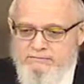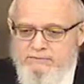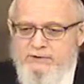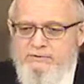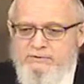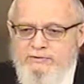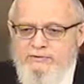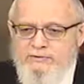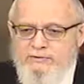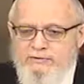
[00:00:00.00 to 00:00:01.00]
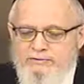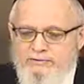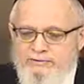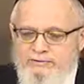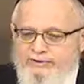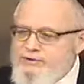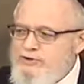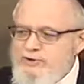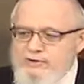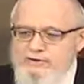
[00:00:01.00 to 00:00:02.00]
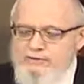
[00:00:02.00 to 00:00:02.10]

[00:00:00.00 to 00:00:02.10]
no, no, no, no, no, no, no. Originally,